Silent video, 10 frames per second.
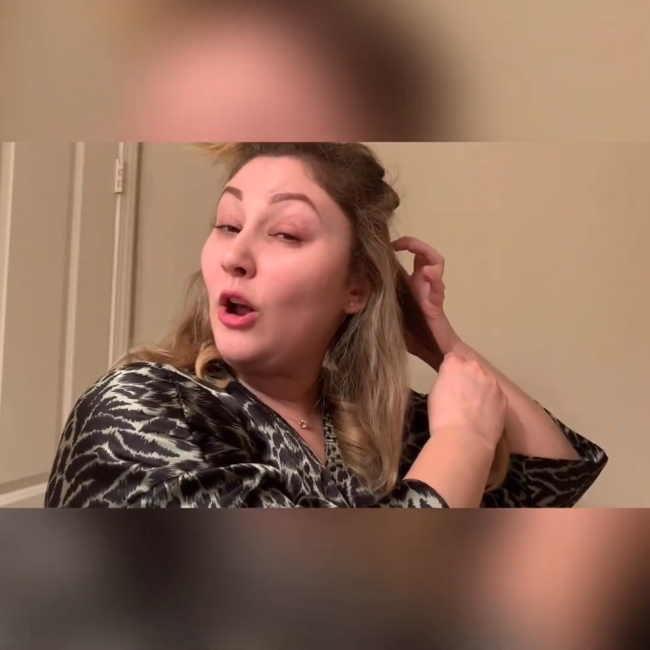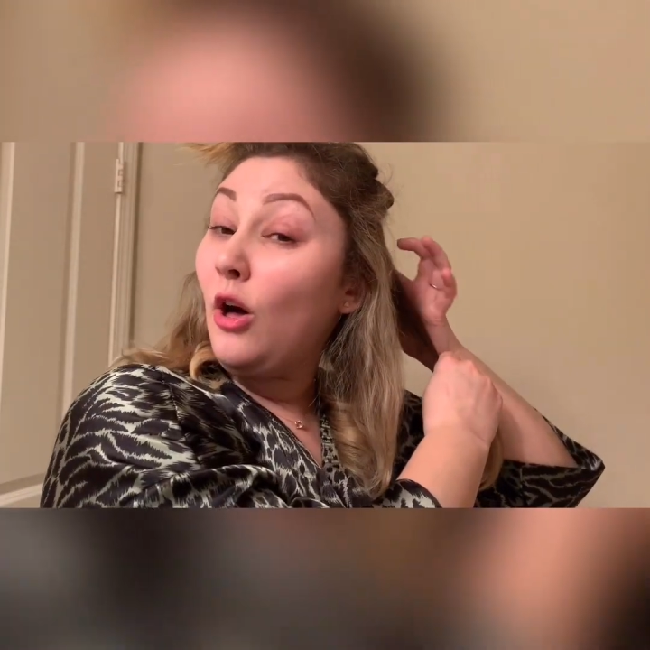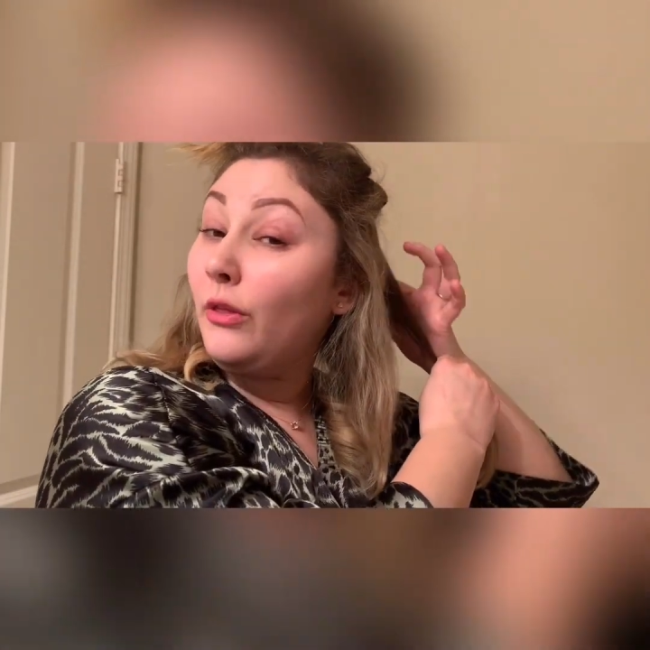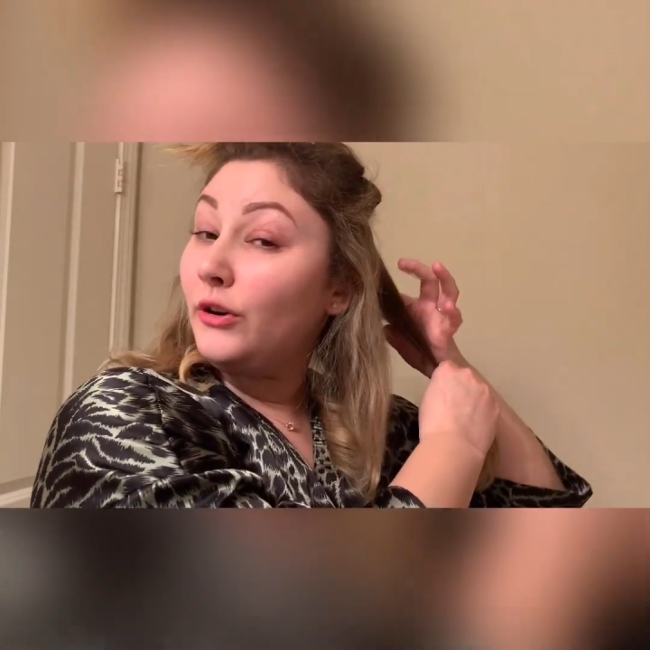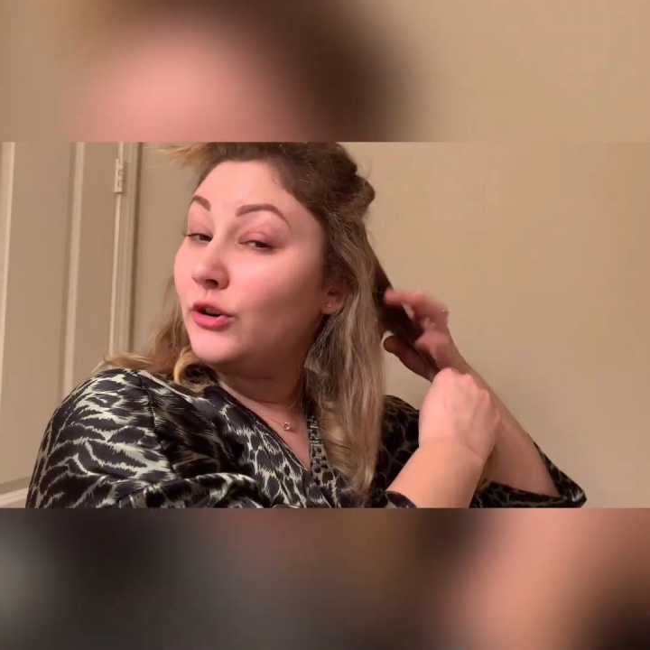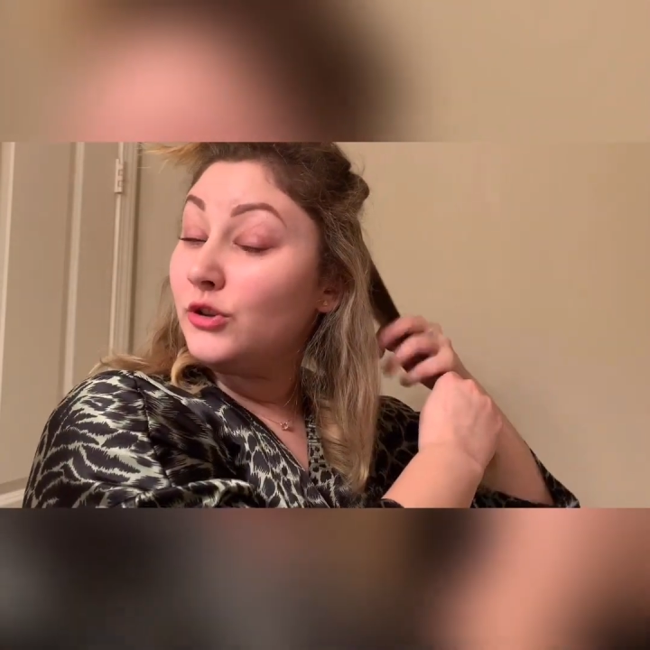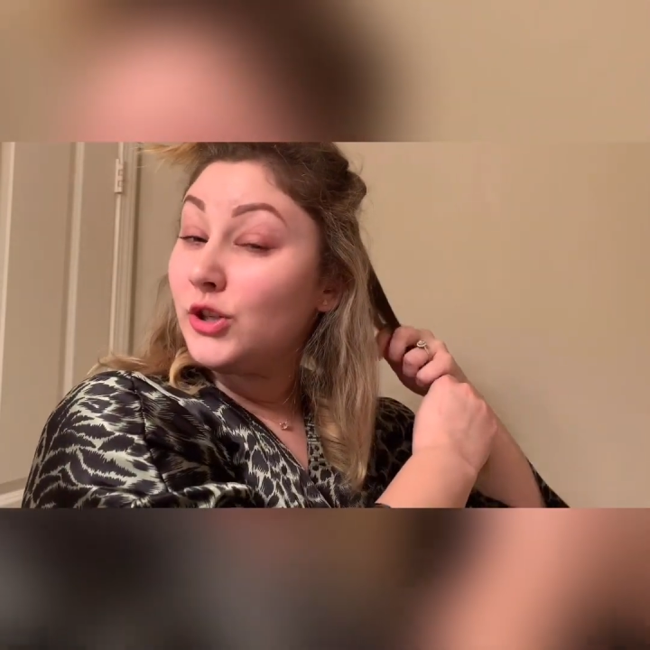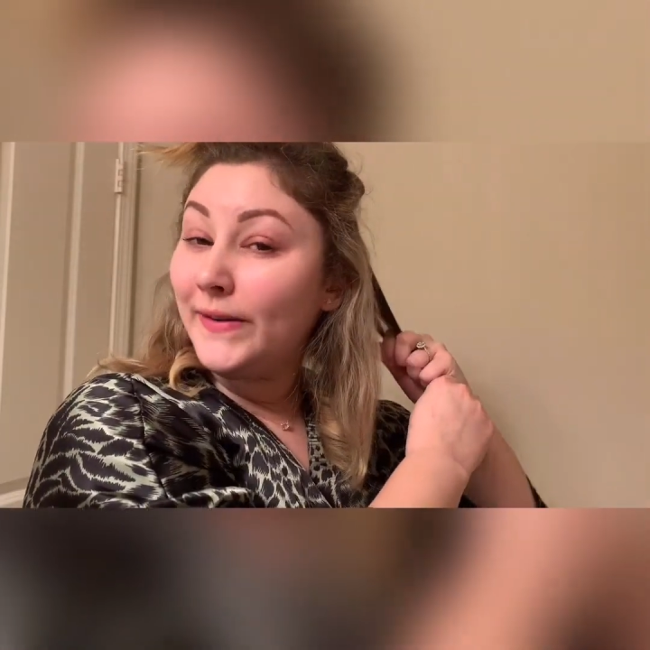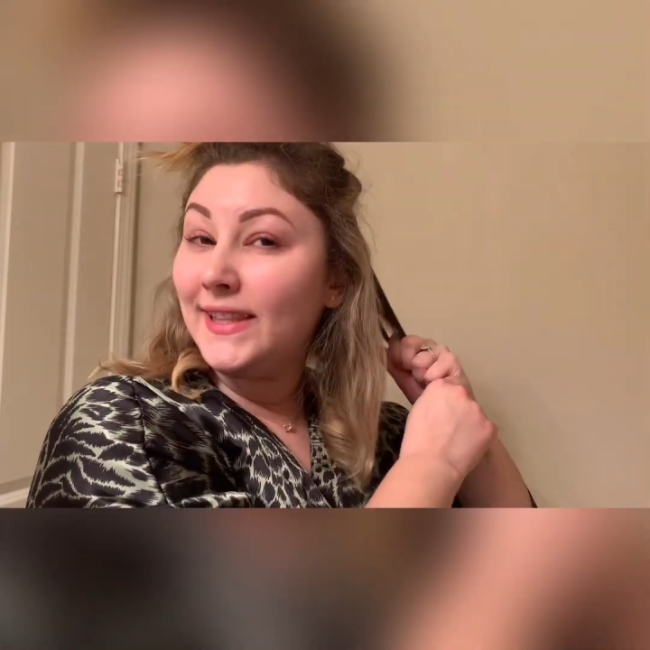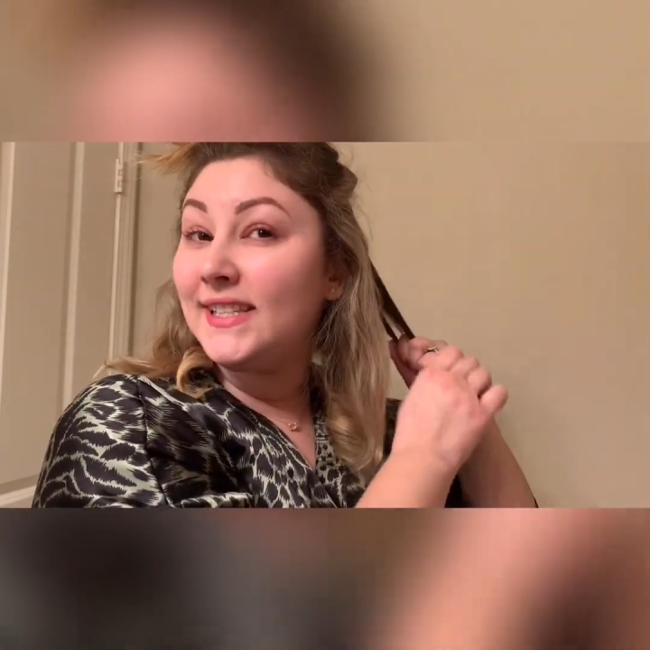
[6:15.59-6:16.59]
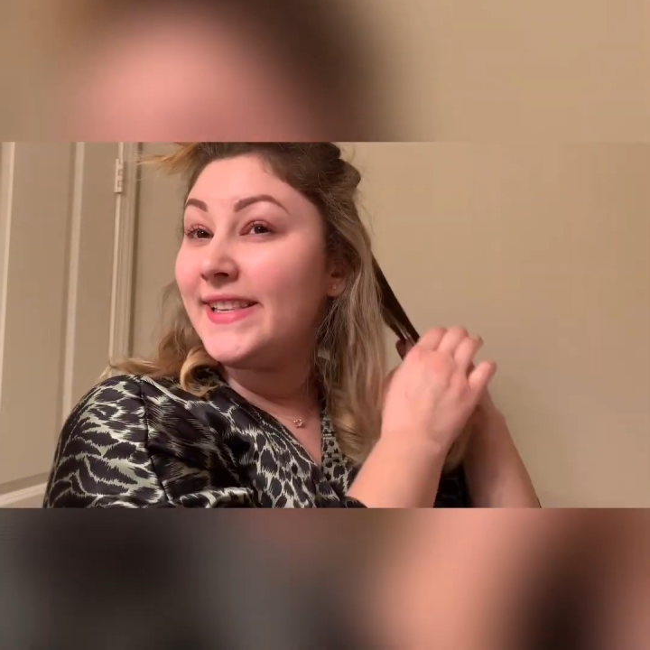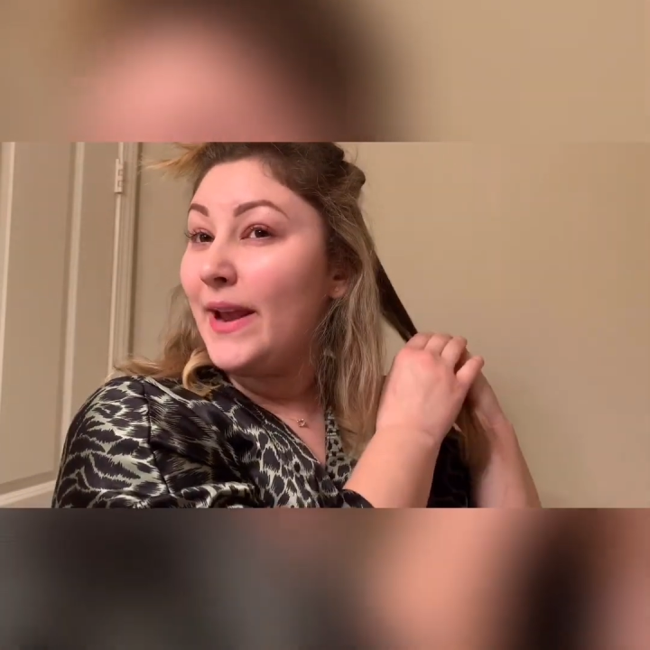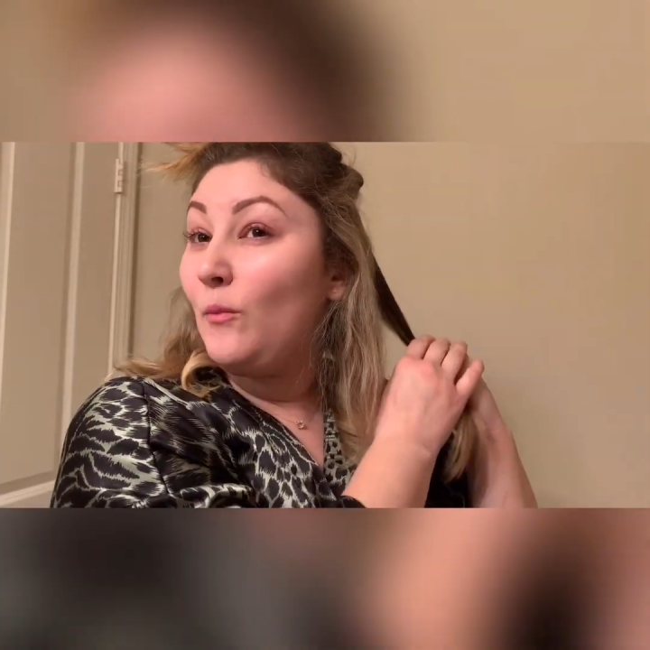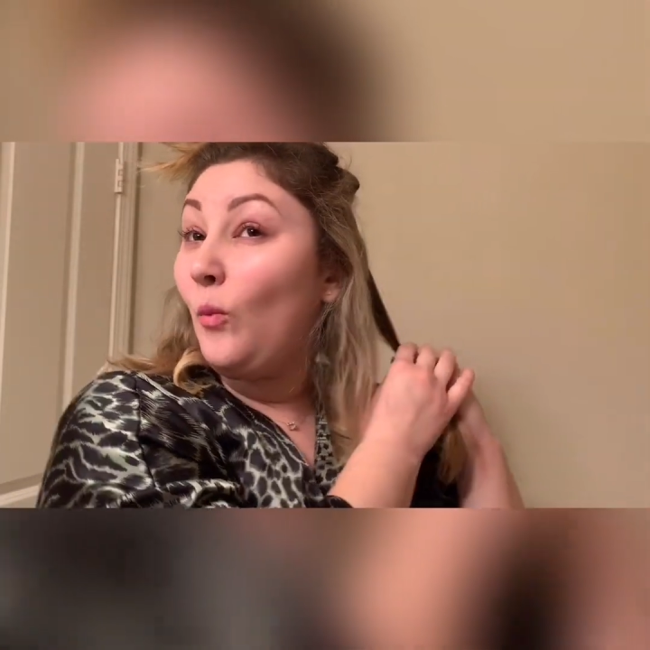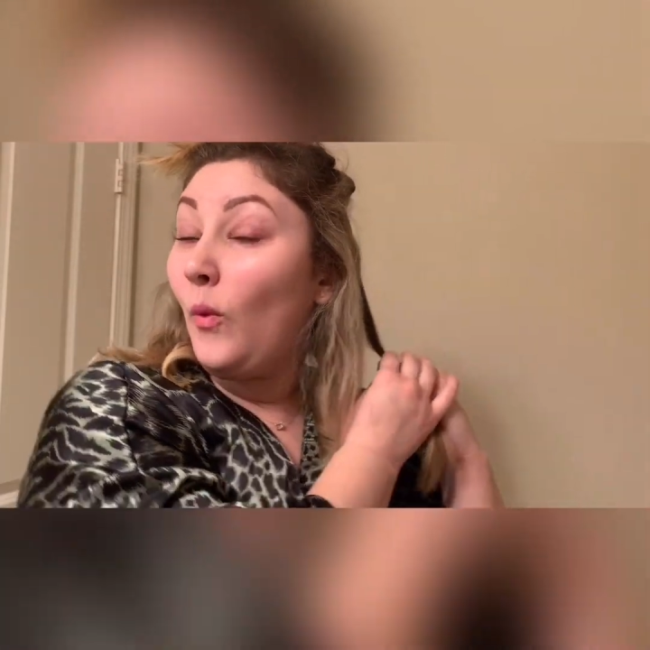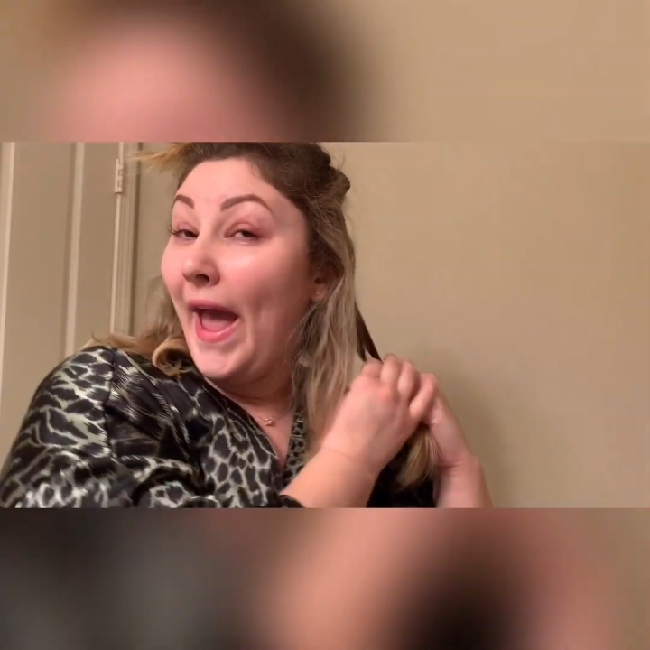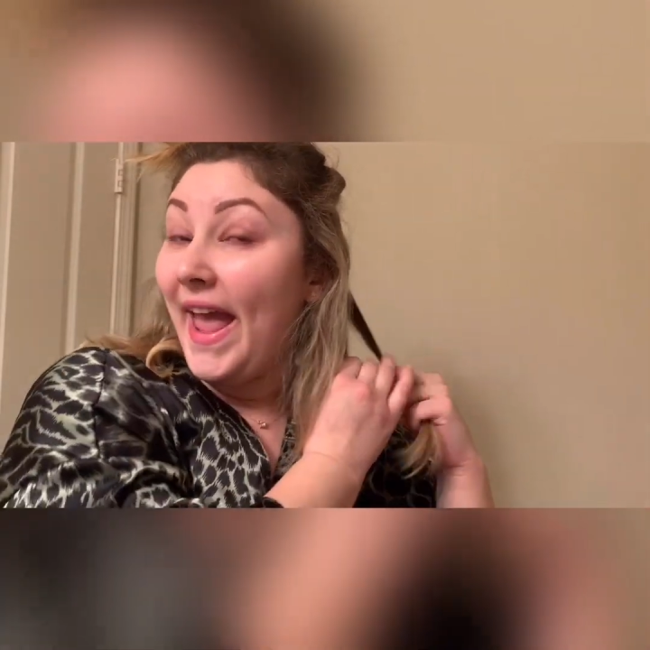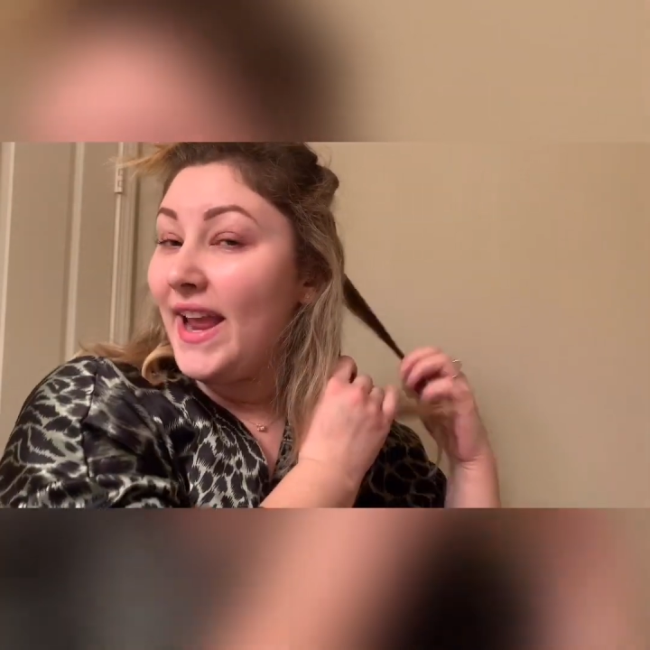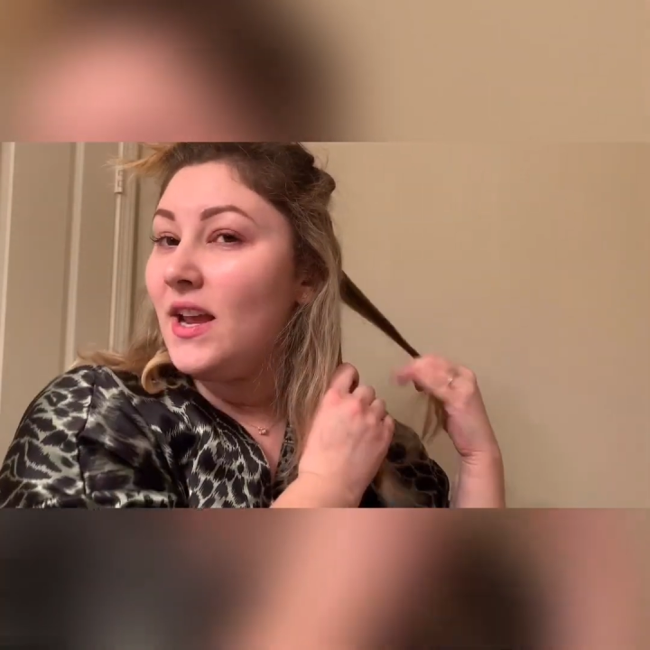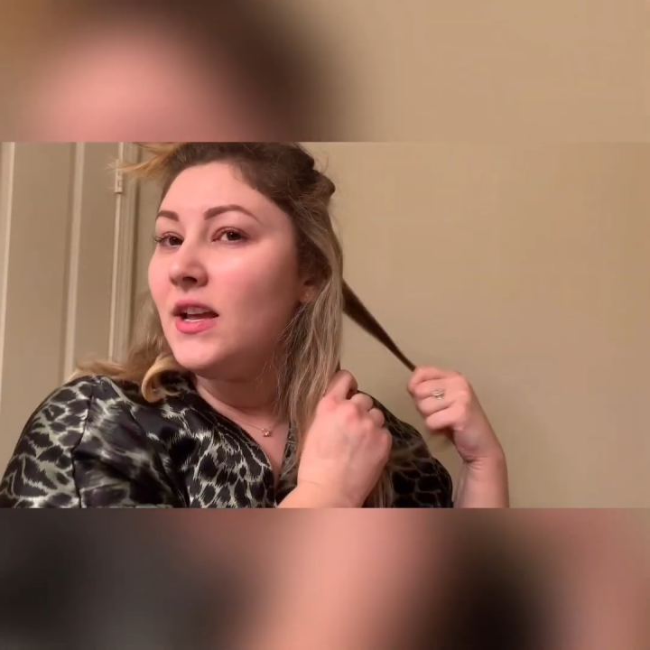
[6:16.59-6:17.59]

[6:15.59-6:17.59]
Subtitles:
all the curls going the same way,